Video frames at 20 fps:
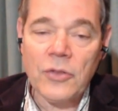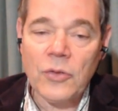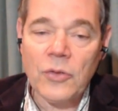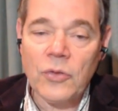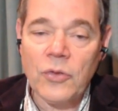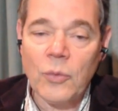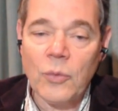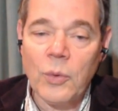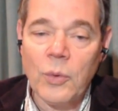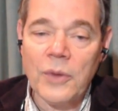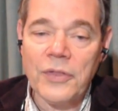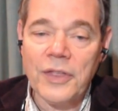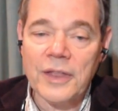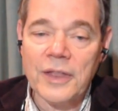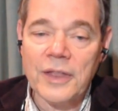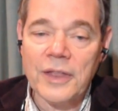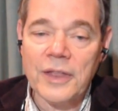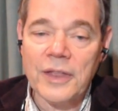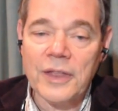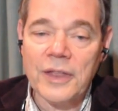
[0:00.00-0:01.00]
yeah. The one
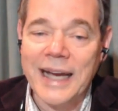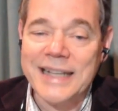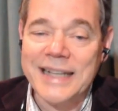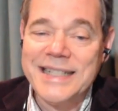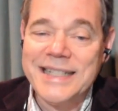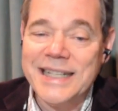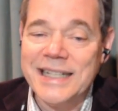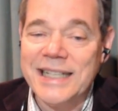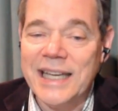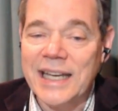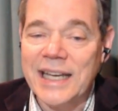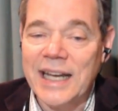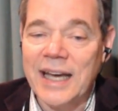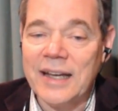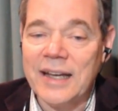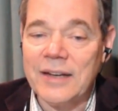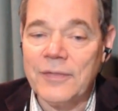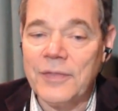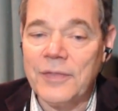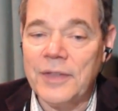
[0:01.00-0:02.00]
thing that I did get
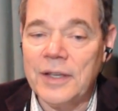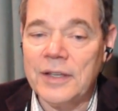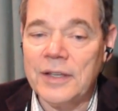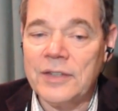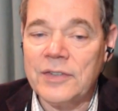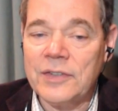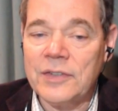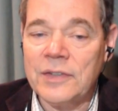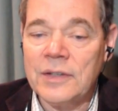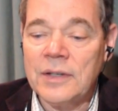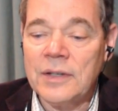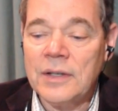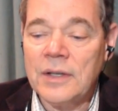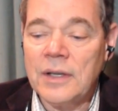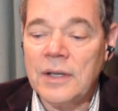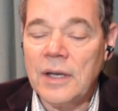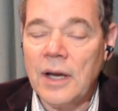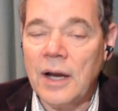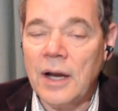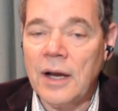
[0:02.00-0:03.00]
out of this
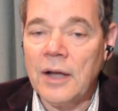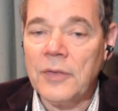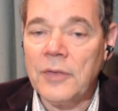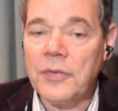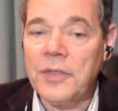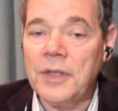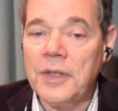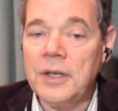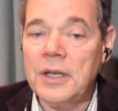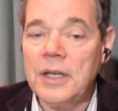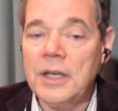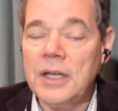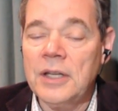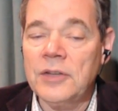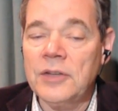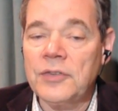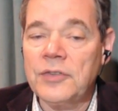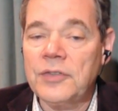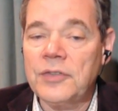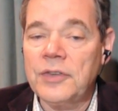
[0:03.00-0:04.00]
that
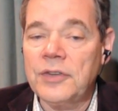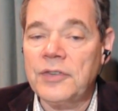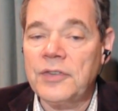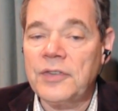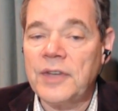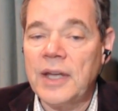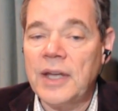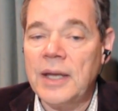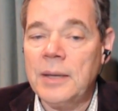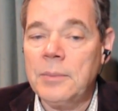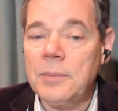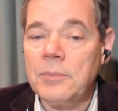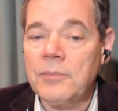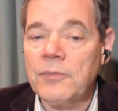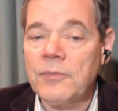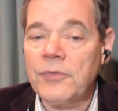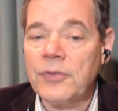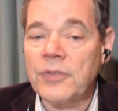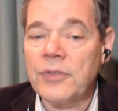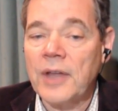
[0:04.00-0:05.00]
is the
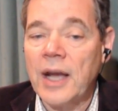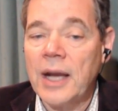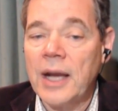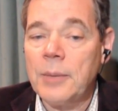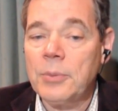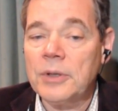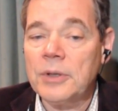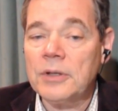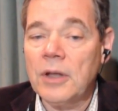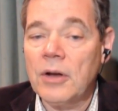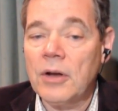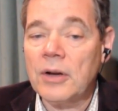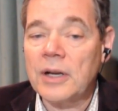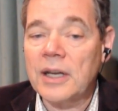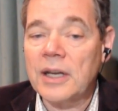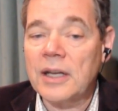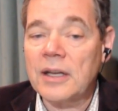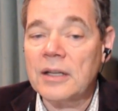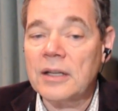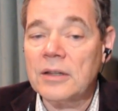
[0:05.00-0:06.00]
same for the hybrid
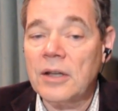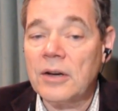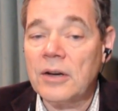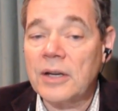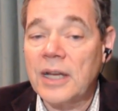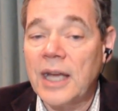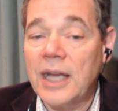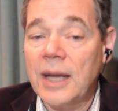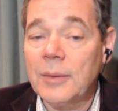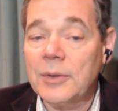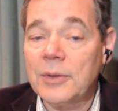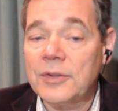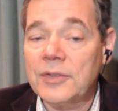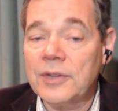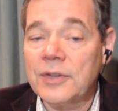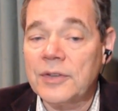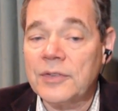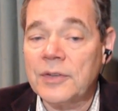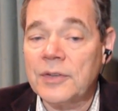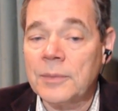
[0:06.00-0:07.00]
log gamma
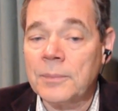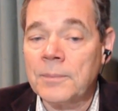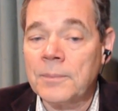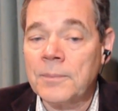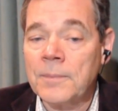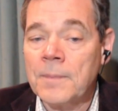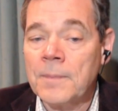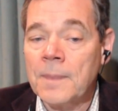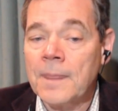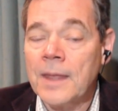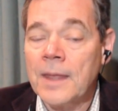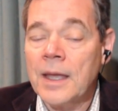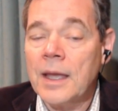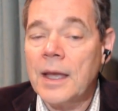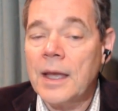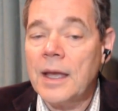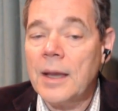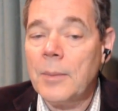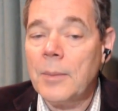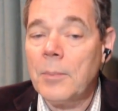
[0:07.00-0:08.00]
system,
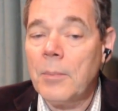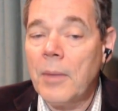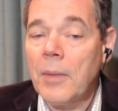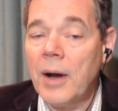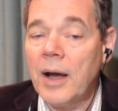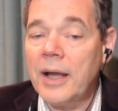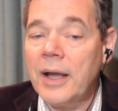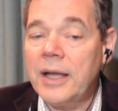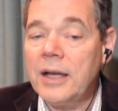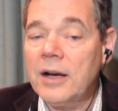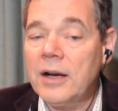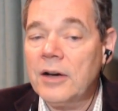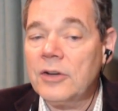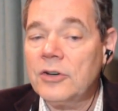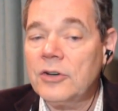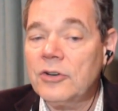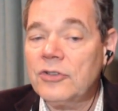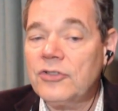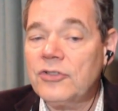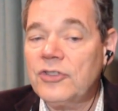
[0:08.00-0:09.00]
my
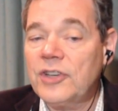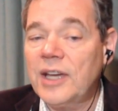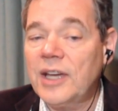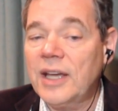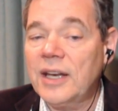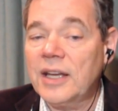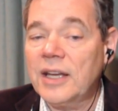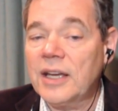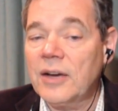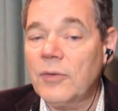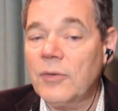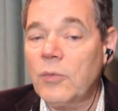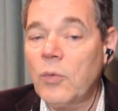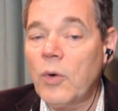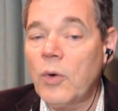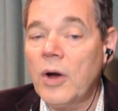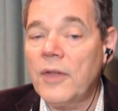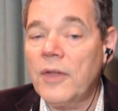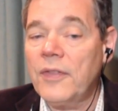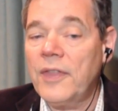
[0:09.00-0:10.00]
understanding of
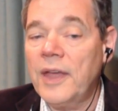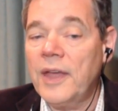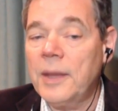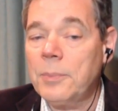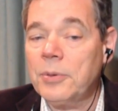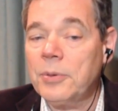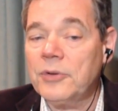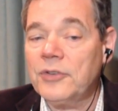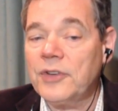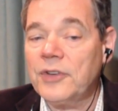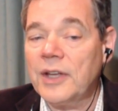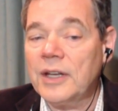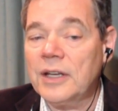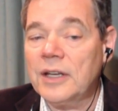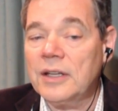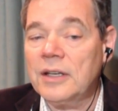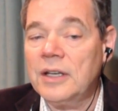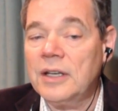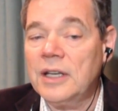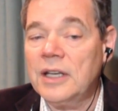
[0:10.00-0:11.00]
what they
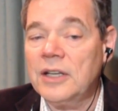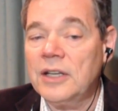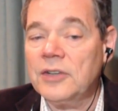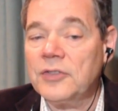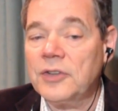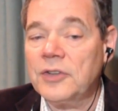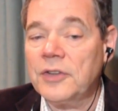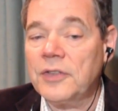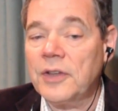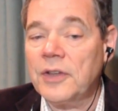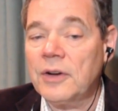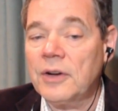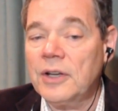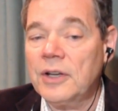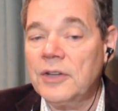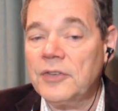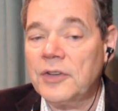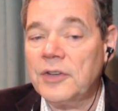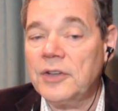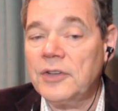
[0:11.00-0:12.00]
presented is that there
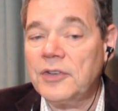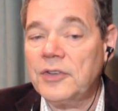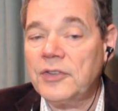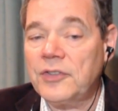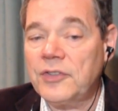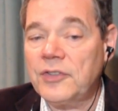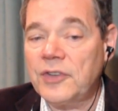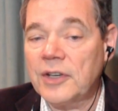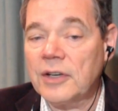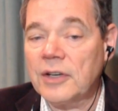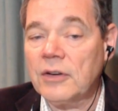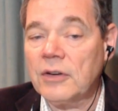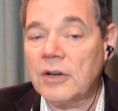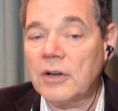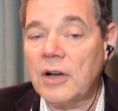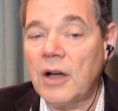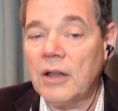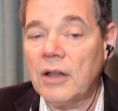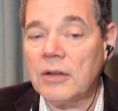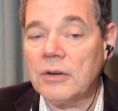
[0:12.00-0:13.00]
is a single
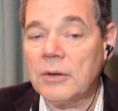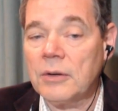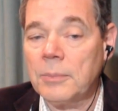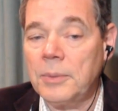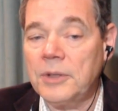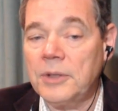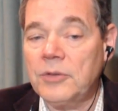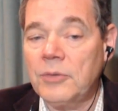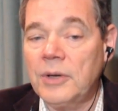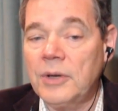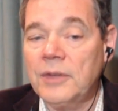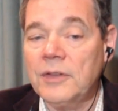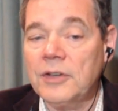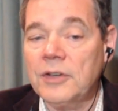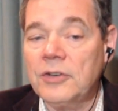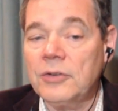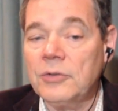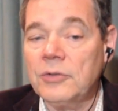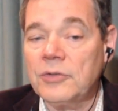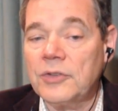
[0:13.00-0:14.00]
color between the
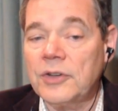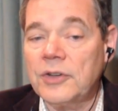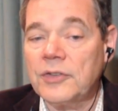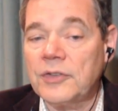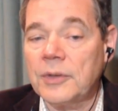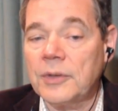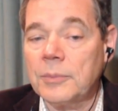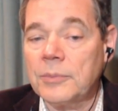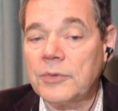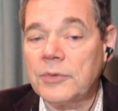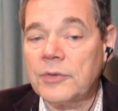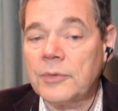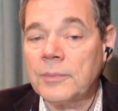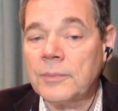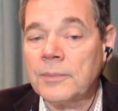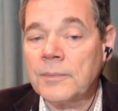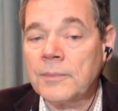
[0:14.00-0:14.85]
two systems.